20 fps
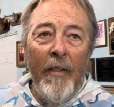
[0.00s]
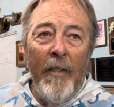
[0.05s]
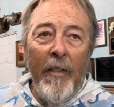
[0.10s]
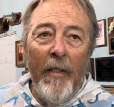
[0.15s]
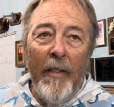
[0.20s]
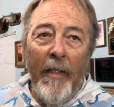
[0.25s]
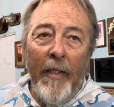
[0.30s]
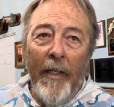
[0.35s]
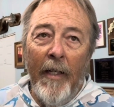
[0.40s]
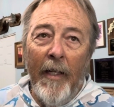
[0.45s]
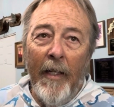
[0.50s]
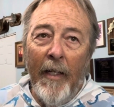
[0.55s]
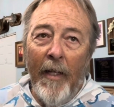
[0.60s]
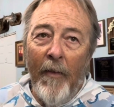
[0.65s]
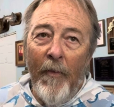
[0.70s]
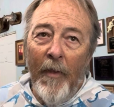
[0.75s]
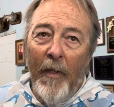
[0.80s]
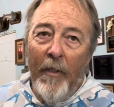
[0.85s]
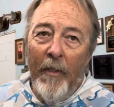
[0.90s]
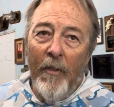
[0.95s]
And I
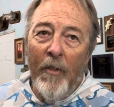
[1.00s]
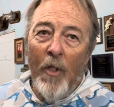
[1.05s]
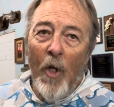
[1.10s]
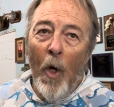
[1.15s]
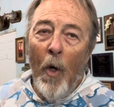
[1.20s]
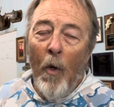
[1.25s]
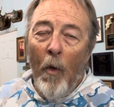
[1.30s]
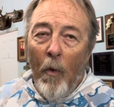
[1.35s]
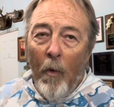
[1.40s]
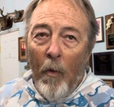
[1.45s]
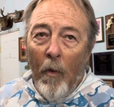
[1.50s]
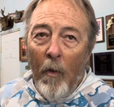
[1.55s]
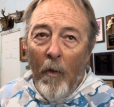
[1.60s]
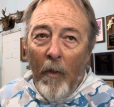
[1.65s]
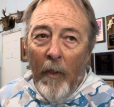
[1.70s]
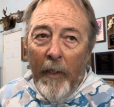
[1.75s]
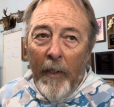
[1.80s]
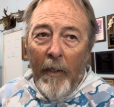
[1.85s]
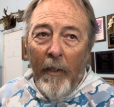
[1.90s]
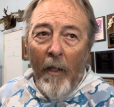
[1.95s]
think total,
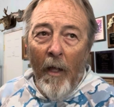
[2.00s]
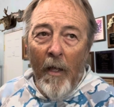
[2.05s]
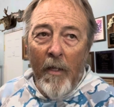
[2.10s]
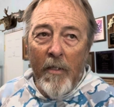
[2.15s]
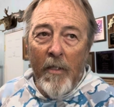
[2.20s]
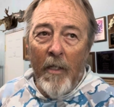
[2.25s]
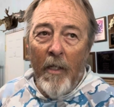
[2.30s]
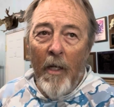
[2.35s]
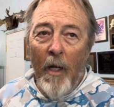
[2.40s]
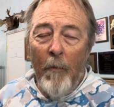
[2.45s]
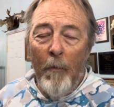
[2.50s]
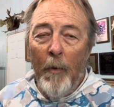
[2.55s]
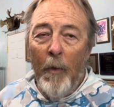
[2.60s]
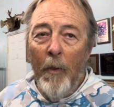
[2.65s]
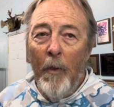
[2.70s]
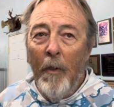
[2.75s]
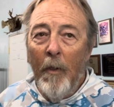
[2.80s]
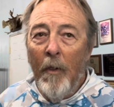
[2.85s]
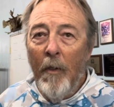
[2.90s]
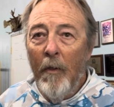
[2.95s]
he lost a
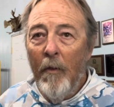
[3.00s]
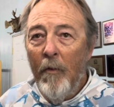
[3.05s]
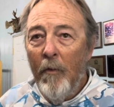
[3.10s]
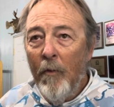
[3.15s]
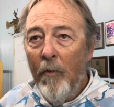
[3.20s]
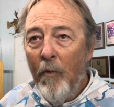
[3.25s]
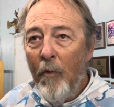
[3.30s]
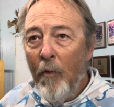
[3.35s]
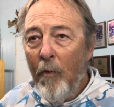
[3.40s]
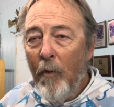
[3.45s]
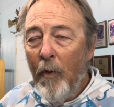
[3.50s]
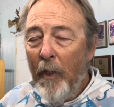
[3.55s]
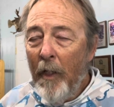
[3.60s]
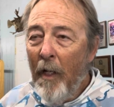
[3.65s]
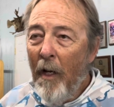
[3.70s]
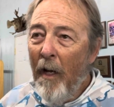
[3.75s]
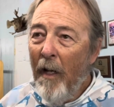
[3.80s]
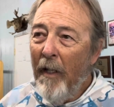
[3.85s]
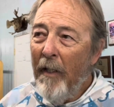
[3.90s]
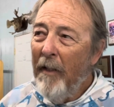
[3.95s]
couple. We
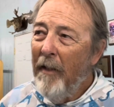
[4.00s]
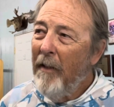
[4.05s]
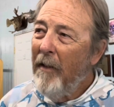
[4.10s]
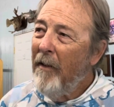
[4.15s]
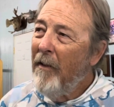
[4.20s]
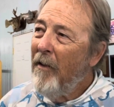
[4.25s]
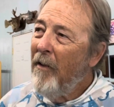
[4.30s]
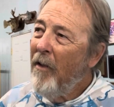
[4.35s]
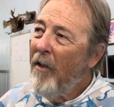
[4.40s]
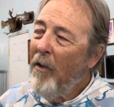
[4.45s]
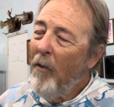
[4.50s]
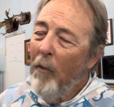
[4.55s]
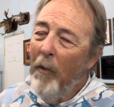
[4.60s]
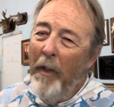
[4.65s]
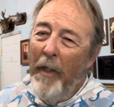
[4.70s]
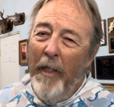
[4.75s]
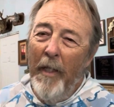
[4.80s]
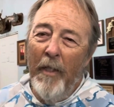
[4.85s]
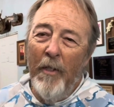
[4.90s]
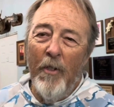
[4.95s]
caught
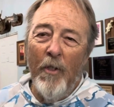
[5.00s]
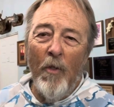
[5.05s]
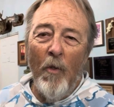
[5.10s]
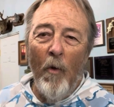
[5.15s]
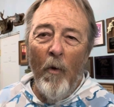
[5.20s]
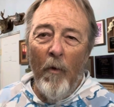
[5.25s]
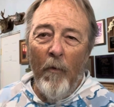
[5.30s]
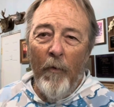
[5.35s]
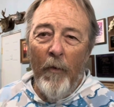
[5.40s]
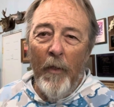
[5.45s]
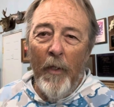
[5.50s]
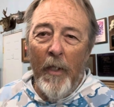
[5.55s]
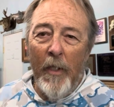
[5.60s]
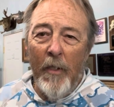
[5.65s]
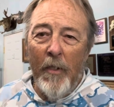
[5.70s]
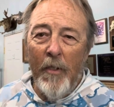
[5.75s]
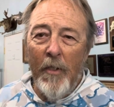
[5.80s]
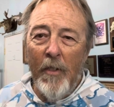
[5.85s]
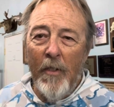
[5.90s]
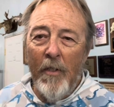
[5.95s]
3 short
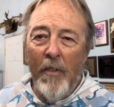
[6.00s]
fish.